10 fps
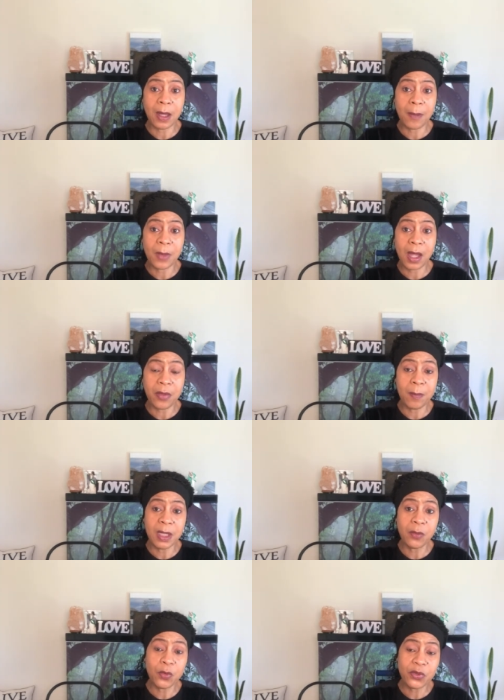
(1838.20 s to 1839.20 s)
how the
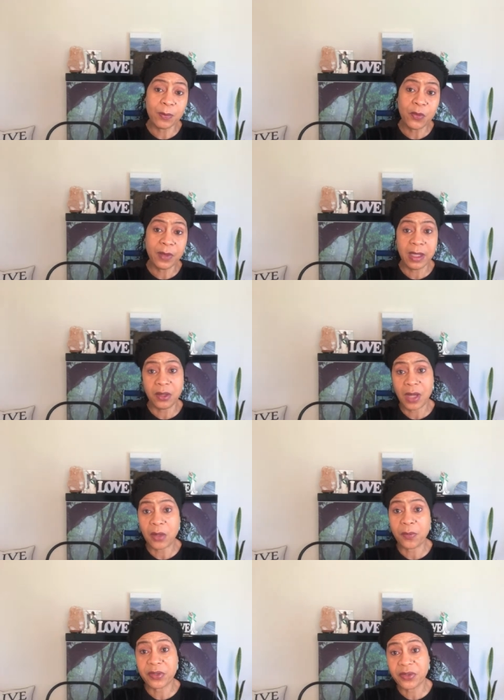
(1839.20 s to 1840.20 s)
minerals move in and out
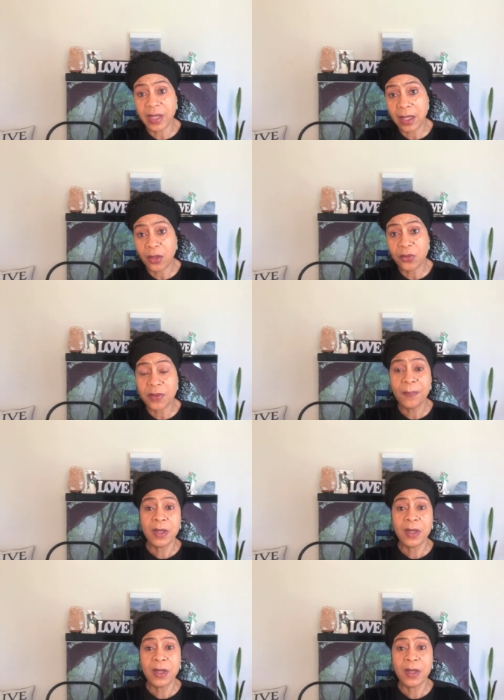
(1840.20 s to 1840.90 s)
of the cells,